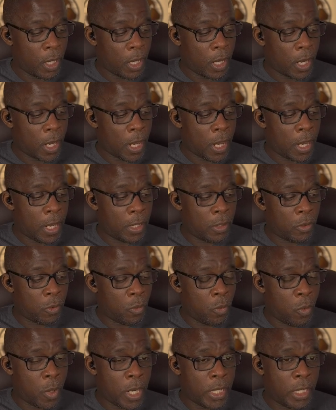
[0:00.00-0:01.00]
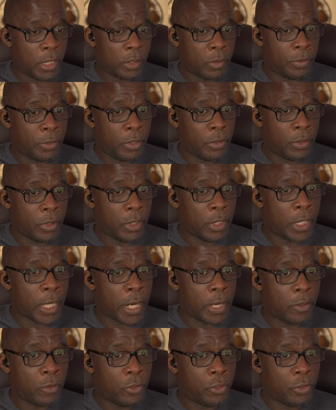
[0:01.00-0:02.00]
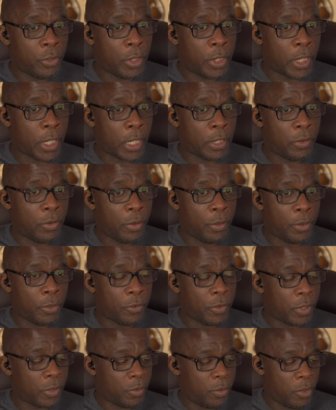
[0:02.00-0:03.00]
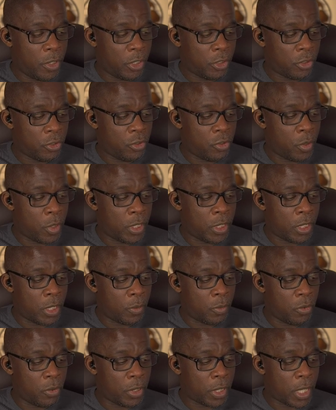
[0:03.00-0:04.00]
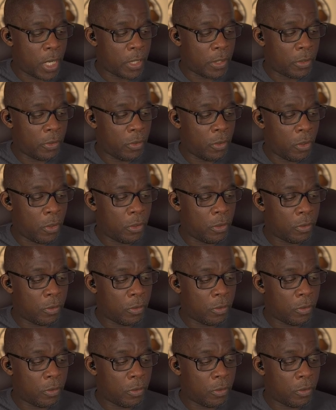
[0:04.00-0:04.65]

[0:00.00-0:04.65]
And when it's broken down during anaerobic respiration, you end up with ethanol,